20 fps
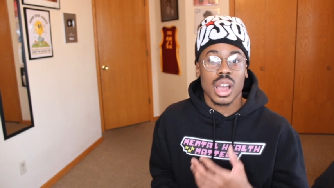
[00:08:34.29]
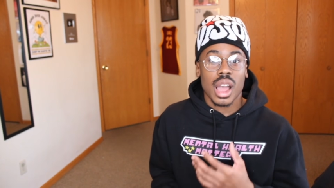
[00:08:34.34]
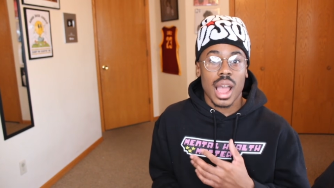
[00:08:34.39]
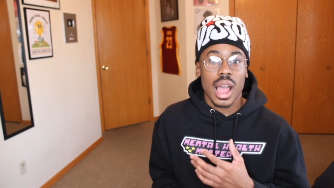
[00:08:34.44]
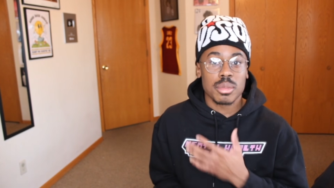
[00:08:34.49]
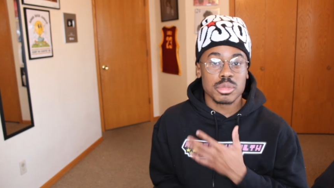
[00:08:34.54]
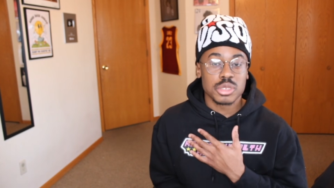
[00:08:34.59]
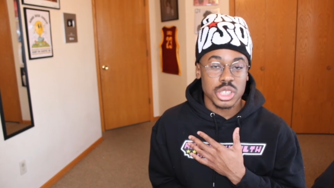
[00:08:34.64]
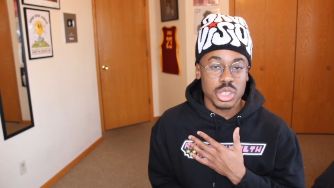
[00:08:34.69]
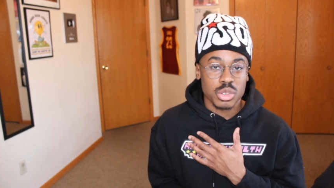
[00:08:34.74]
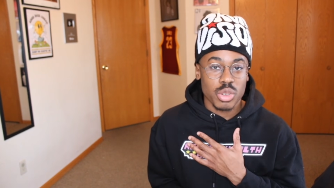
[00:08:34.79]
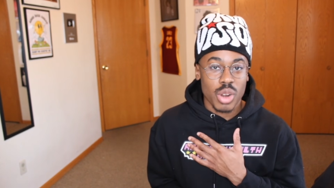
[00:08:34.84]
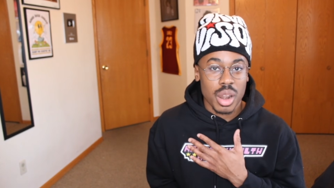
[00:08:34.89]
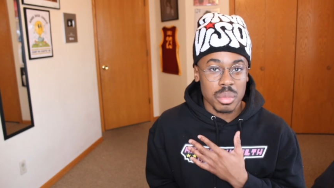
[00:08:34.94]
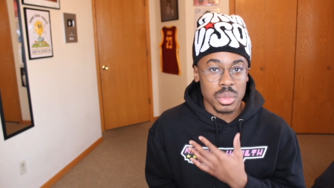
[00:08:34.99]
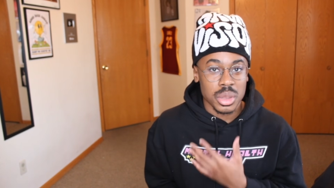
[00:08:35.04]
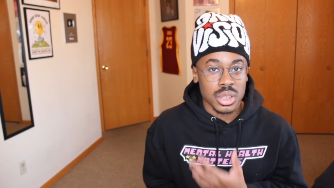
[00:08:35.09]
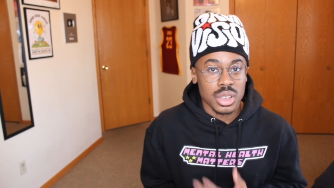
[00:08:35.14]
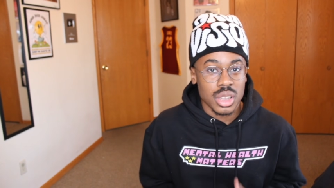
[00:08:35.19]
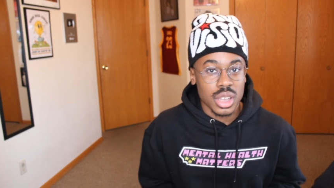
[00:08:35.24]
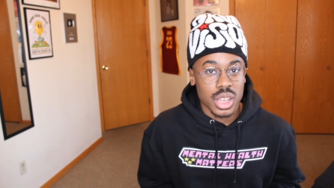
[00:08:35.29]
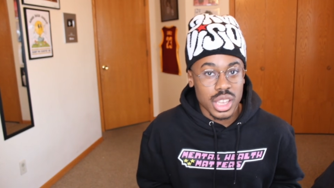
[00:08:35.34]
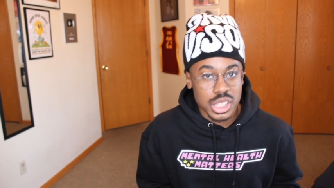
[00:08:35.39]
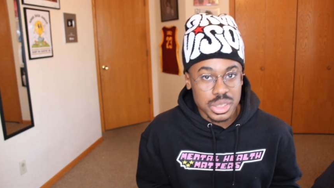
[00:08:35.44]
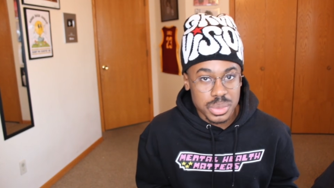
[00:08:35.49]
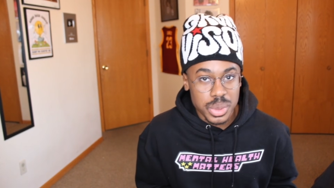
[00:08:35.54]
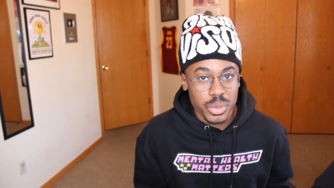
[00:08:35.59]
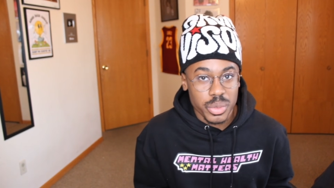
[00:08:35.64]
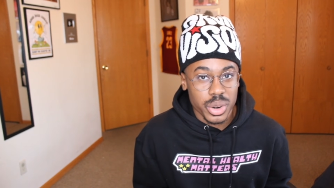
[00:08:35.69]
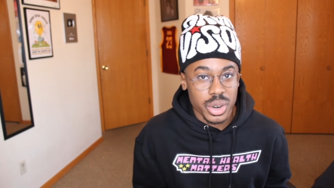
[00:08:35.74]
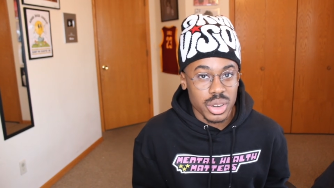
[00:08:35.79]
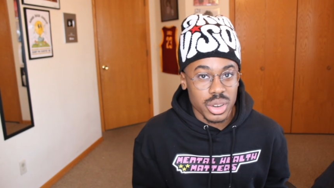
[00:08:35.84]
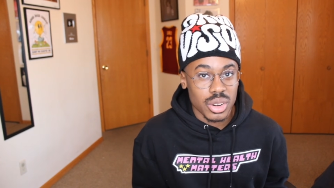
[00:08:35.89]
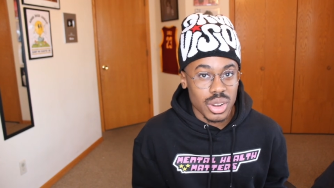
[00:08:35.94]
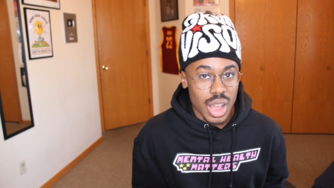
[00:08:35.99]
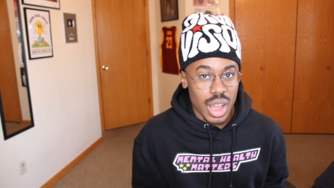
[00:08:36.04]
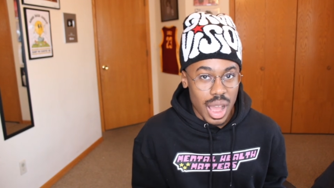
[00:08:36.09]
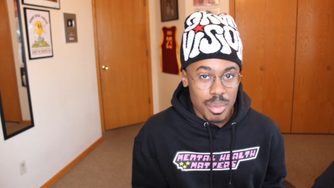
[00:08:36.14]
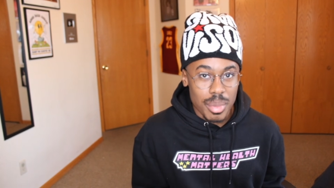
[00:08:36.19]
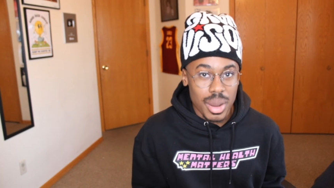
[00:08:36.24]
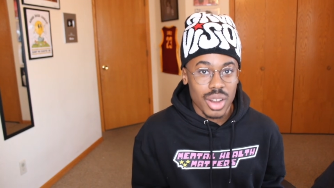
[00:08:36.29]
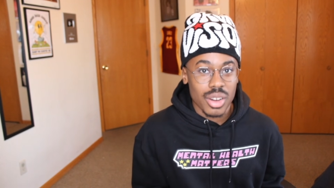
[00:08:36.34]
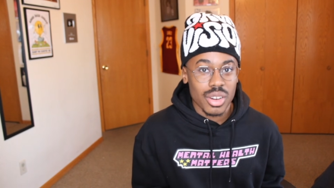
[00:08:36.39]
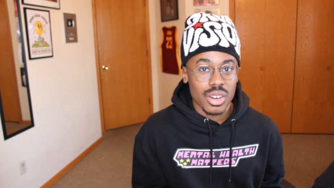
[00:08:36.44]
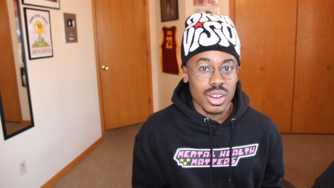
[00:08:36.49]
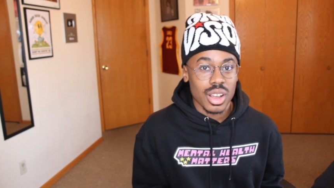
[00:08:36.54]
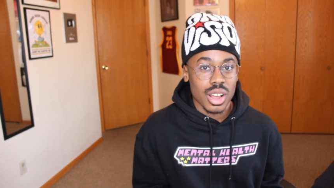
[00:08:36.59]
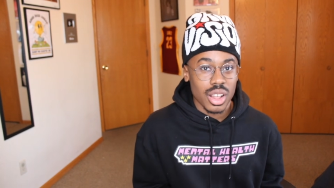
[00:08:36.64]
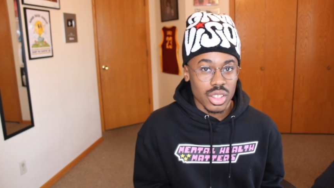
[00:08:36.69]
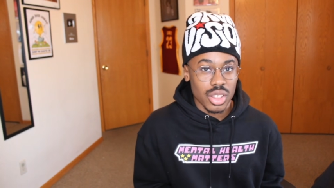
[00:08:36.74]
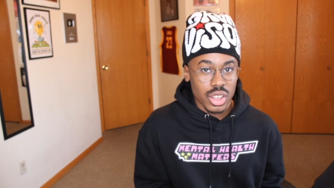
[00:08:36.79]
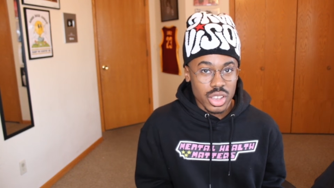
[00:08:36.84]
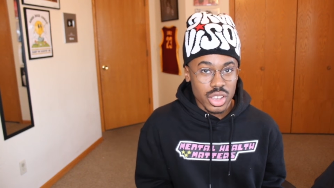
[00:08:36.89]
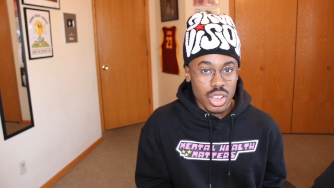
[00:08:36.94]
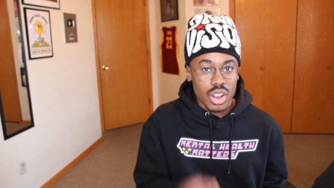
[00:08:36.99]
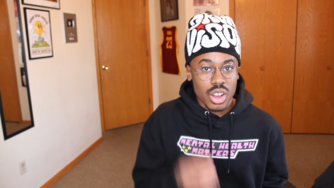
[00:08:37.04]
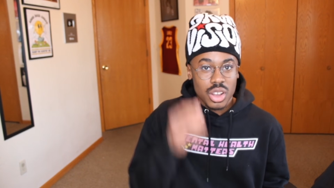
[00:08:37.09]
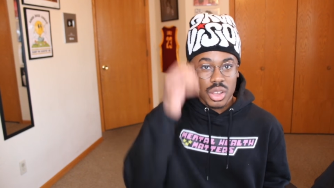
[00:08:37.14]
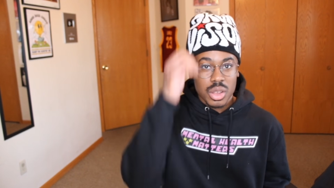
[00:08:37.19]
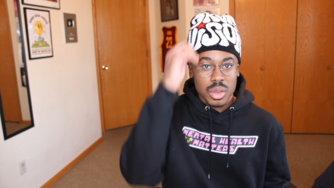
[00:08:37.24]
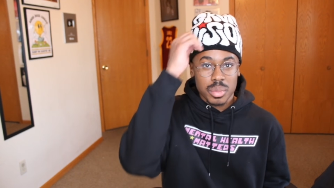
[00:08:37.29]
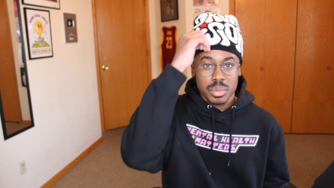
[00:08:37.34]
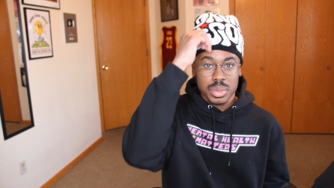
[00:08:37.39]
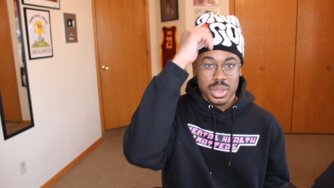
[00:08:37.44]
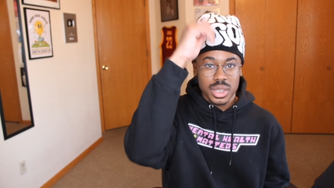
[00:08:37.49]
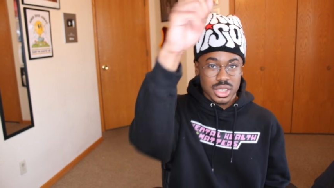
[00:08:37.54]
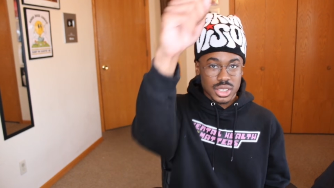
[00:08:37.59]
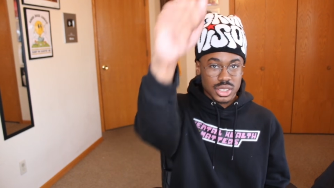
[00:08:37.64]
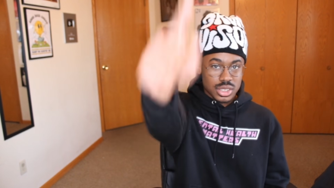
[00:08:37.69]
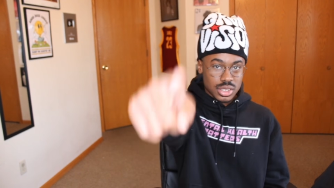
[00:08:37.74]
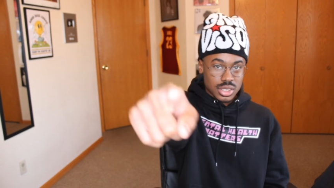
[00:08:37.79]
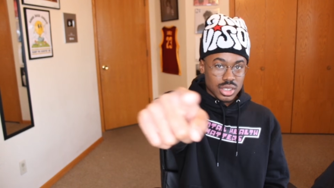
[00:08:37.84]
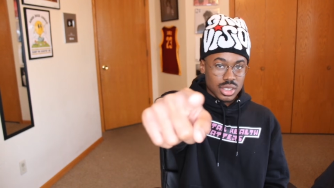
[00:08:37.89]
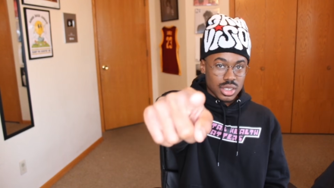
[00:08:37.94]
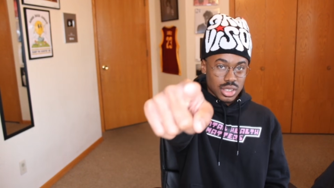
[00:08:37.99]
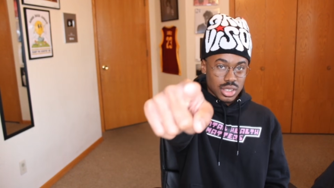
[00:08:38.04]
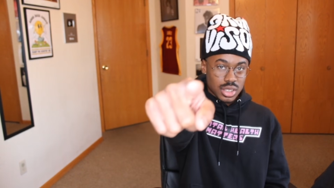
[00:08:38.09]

I'm ggrimey. It's been real. I'm out. I love y'all. Peace.